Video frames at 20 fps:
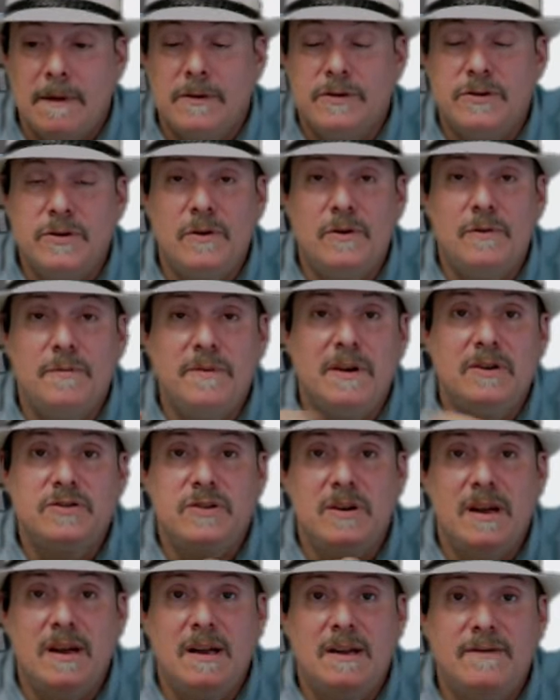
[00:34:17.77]
you show them your
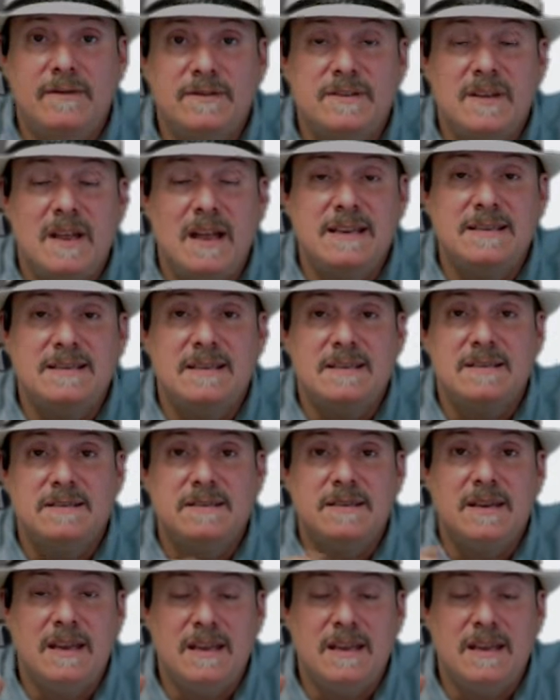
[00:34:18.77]
driver's license,